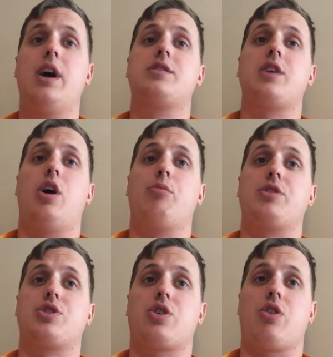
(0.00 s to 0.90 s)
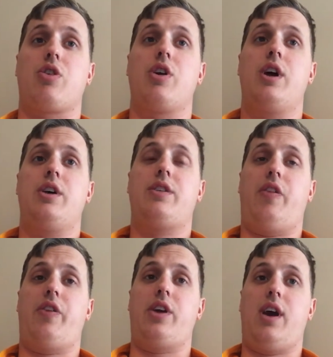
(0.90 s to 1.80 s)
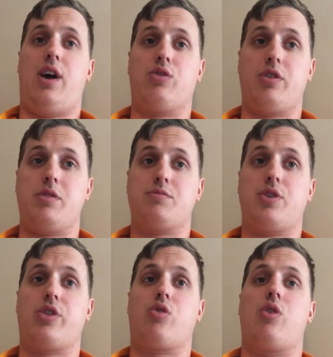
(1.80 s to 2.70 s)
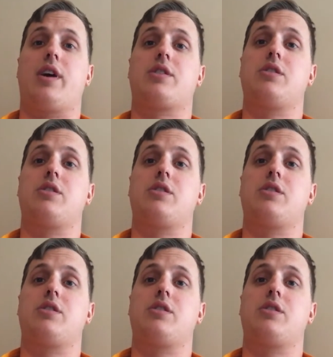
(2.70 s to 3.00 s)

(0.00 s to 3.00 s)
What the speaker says: to help ensure that the algorithms are correct,